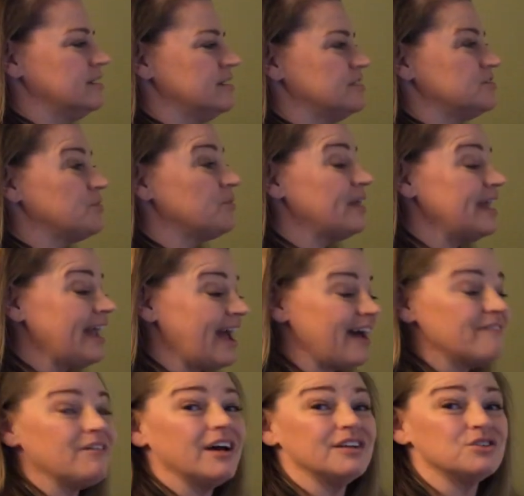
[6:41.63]
So they
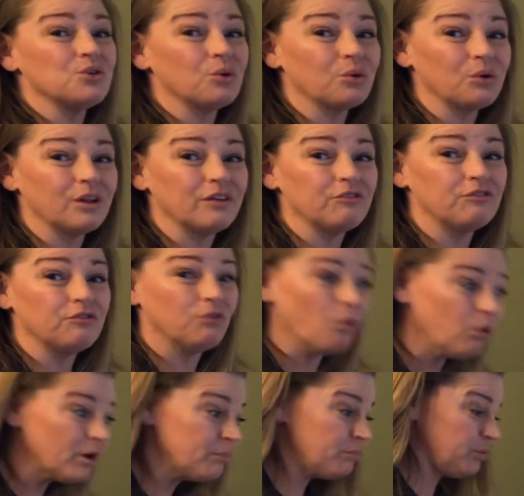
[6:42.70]
have a total of
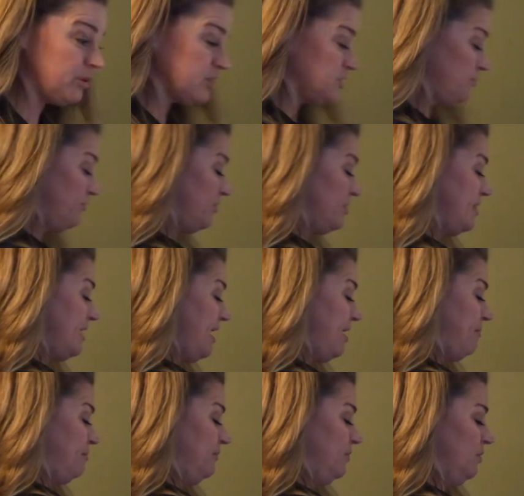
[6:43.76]
4 books for them,
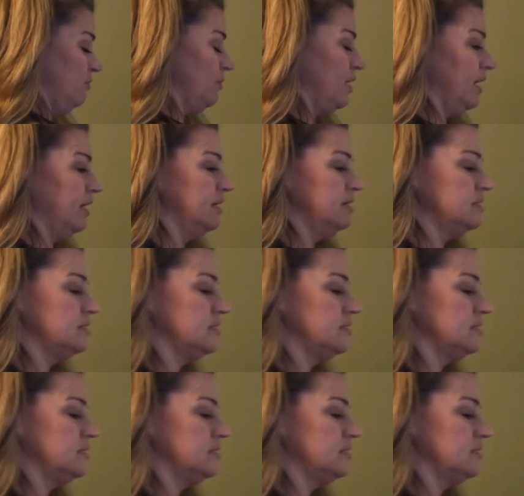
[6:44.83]
right?